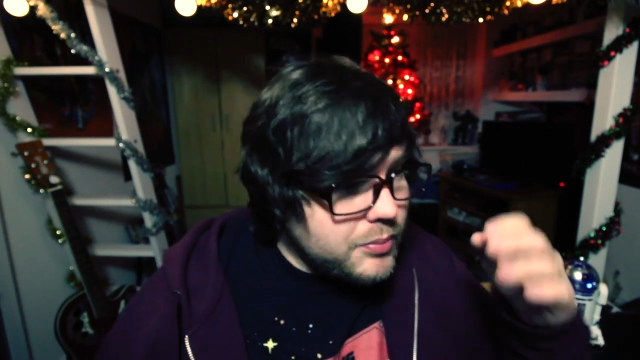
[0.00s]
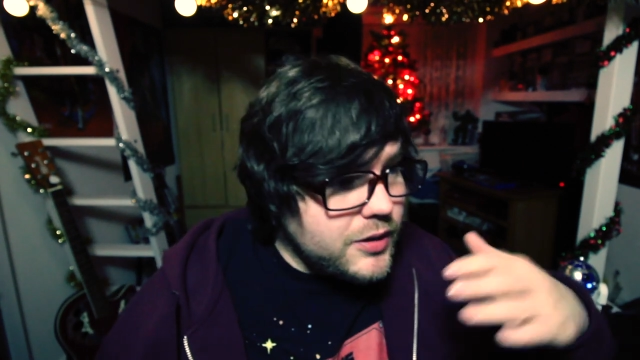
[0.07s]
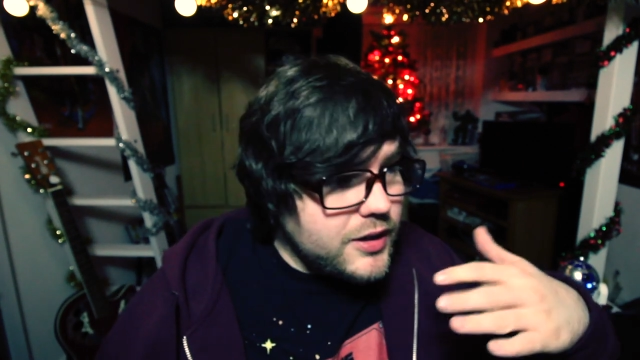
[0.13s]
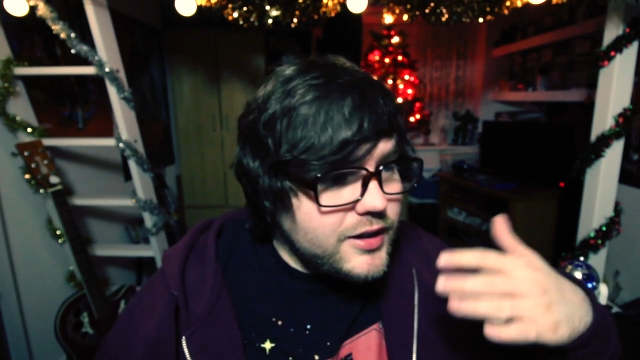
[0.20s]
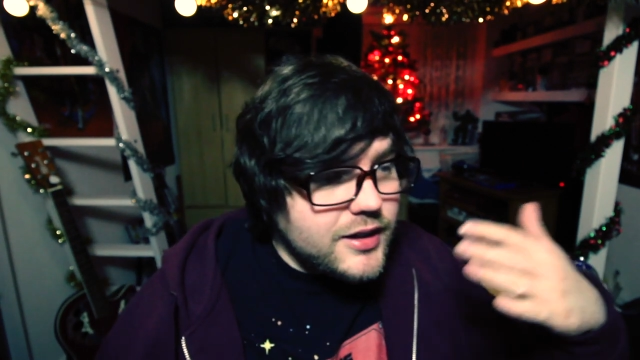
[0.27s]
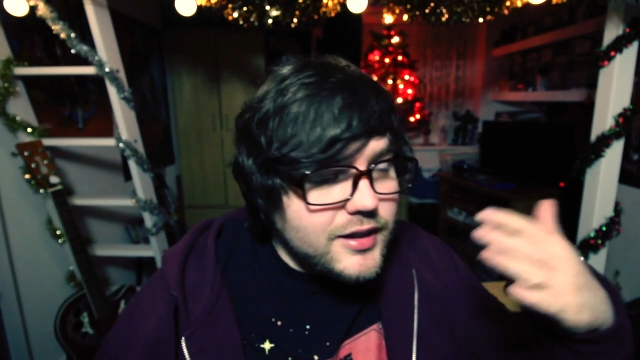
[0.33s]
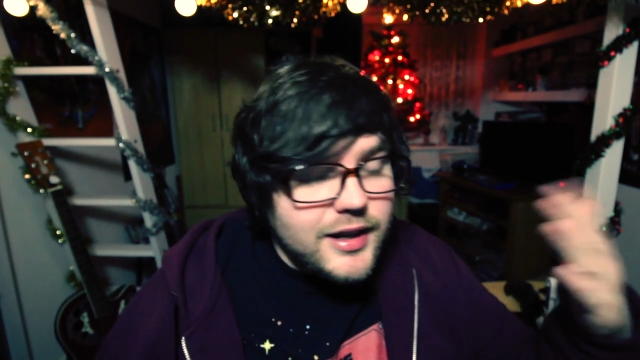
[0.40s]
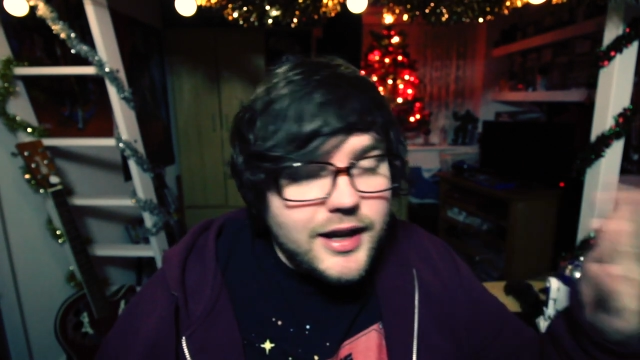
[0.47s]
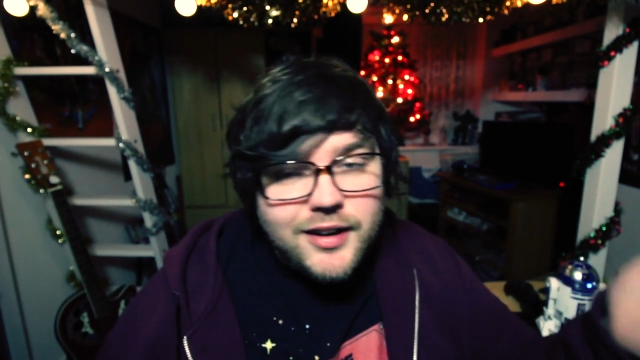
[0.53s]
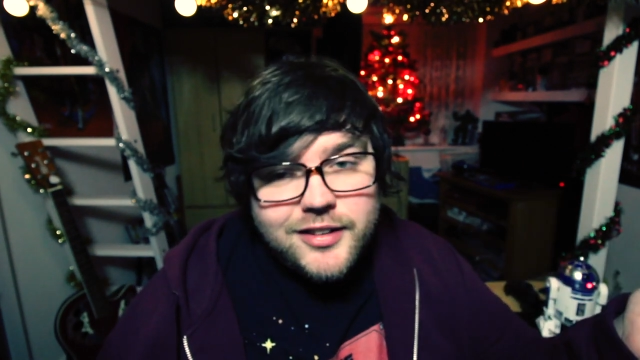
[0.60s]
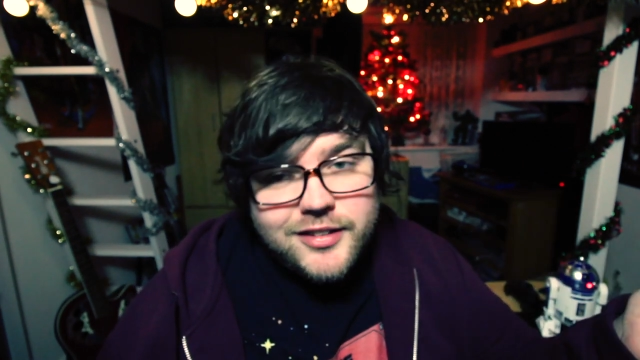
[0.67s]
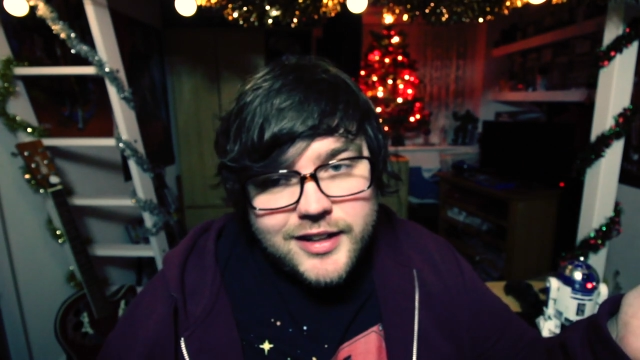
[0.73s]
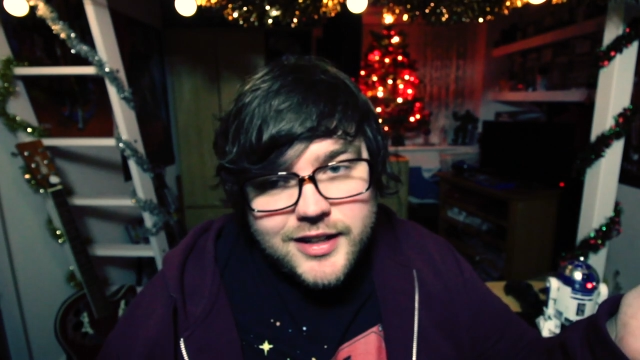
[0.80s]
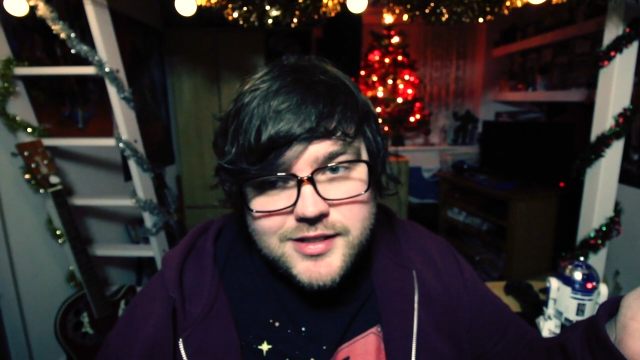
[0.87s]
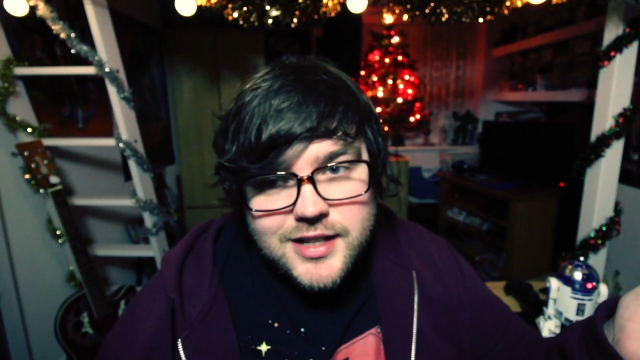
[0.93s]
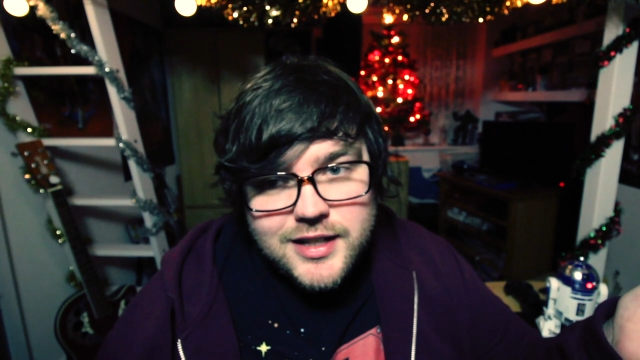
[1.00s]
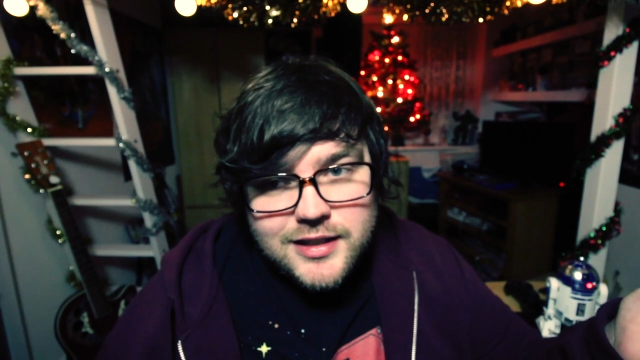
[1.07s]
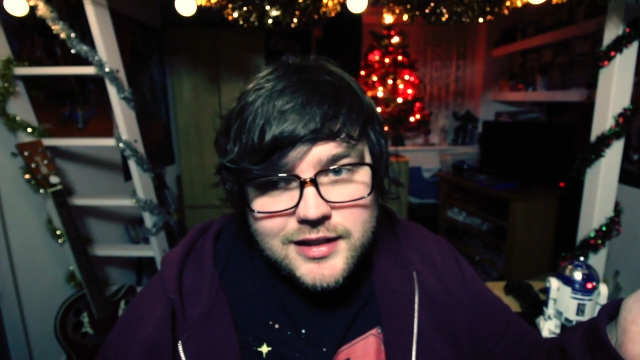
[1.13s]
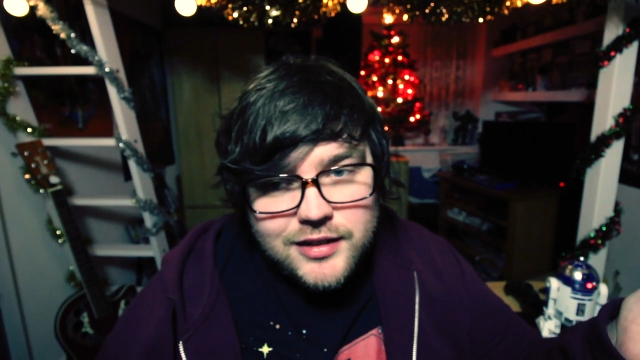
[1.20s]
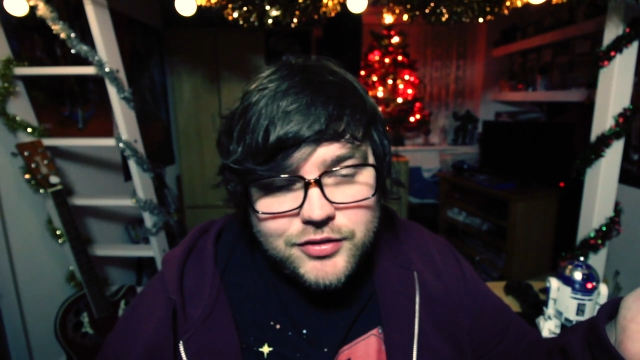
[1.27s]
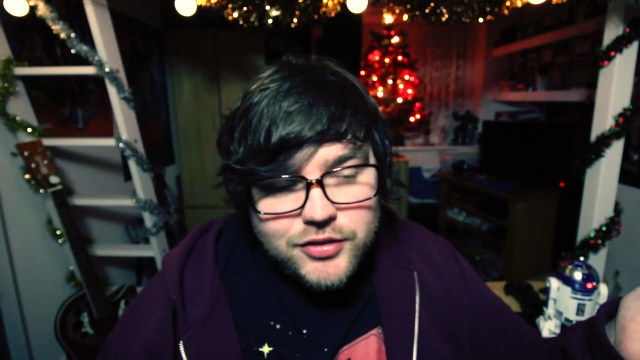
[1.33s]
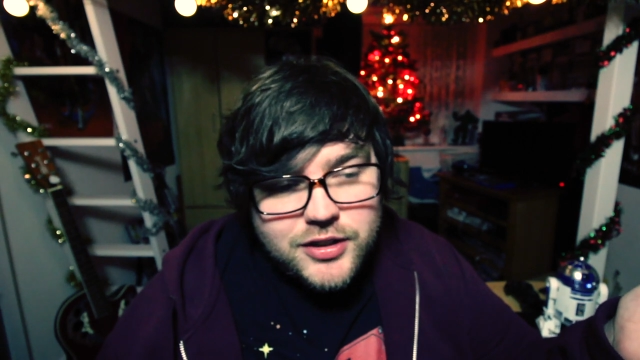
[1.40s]
But it didn't count as next day
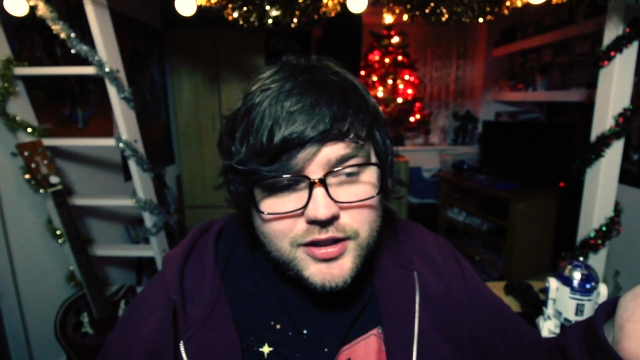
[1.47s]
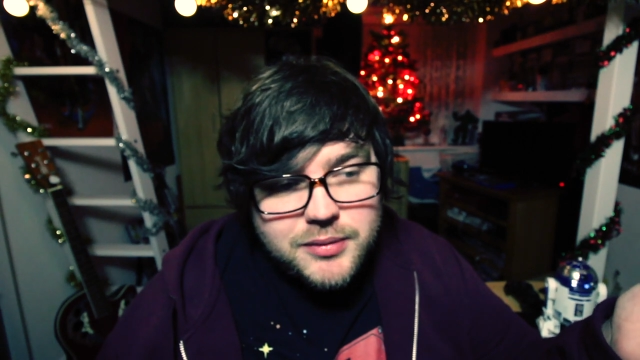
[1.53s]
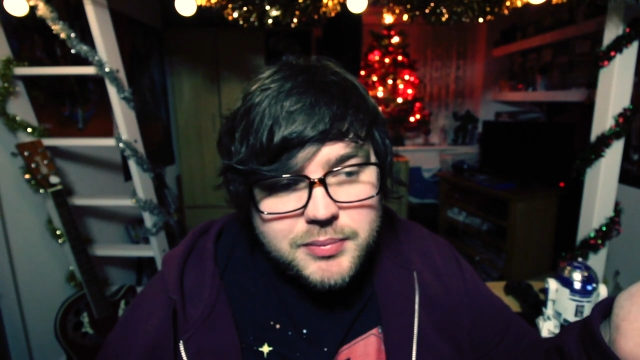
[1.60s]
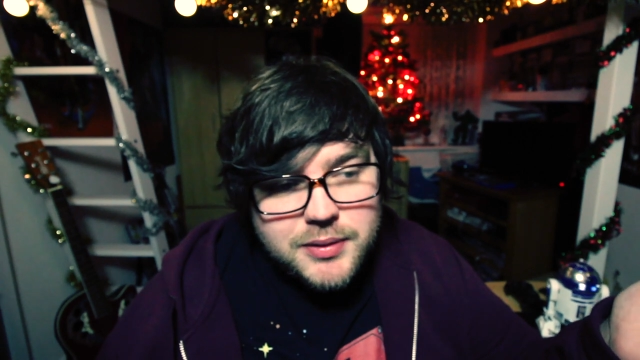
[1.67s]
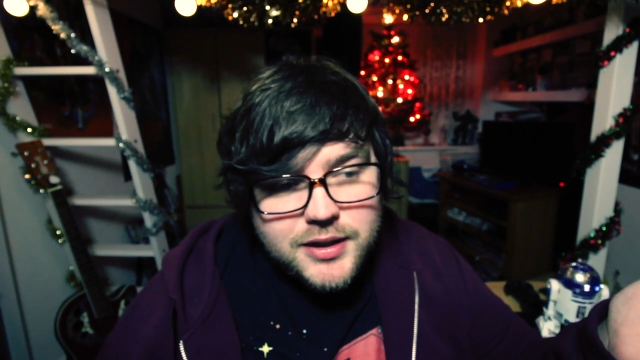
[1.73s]
delivery